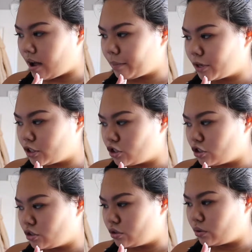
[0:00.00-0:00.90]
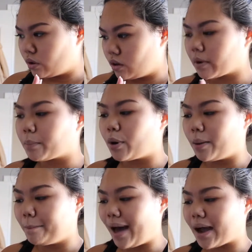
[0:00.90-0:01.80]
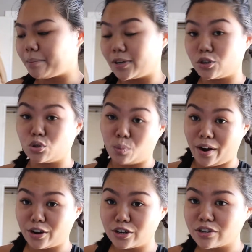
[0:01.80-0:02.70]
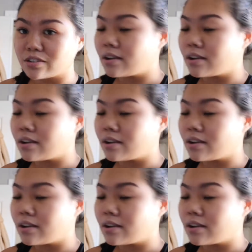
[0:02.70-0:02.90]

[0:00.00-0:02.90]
I'm gonna put back my sweaters